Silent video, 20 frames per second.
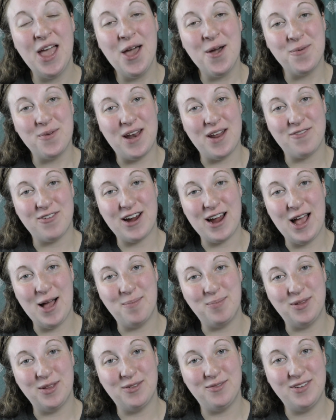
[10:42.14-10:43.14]
whenever I
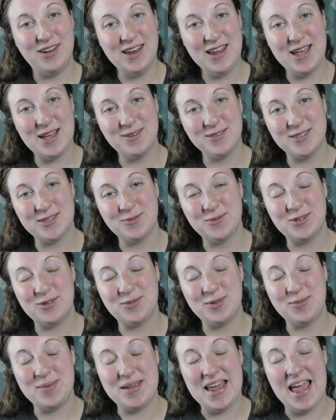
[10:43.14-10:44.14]
upload videos, which
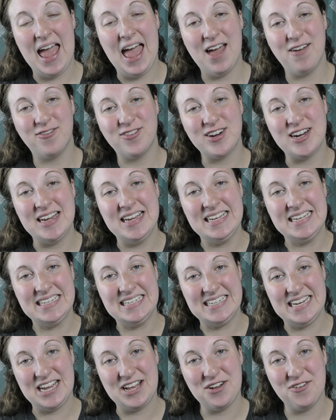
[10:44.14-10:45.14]
will be every
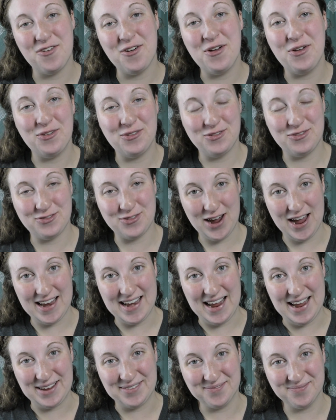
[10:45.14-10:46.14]
single
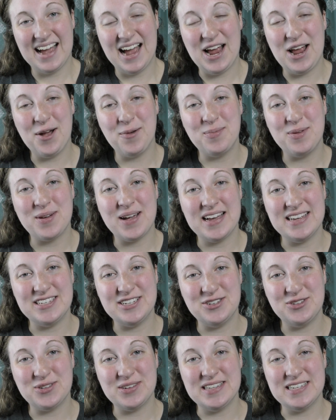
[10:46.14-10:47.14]
Friday. I hope you guys
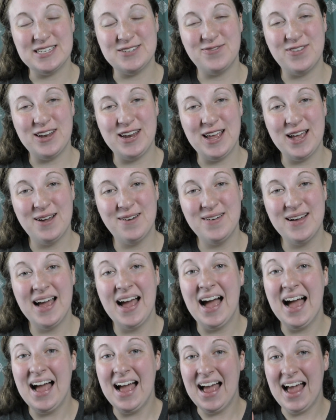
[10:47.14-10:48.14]
enjoy this video.
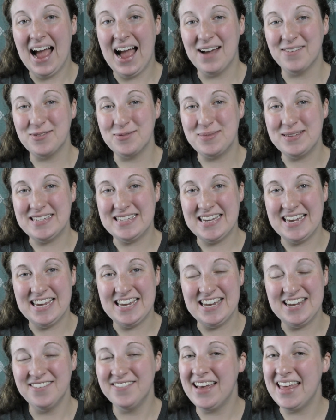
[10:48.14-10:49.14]
I will be
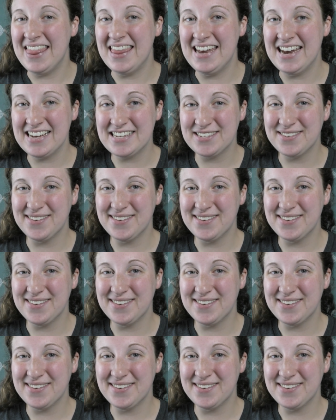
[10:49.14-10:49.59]
seeing you in the next